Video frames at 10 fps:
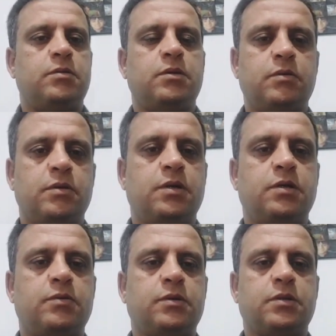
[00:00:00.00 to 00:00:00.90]
While the
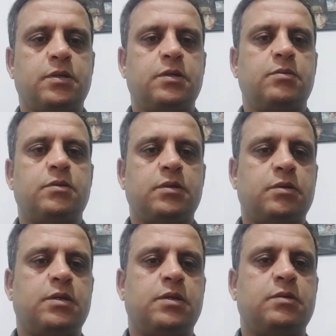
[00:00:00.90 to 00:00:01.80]
secondary sensor is
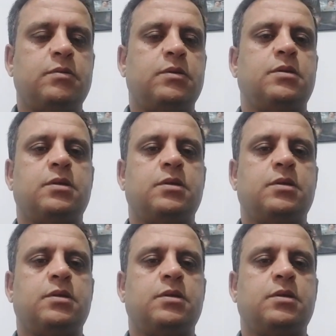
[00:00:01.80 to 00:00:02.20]
modest,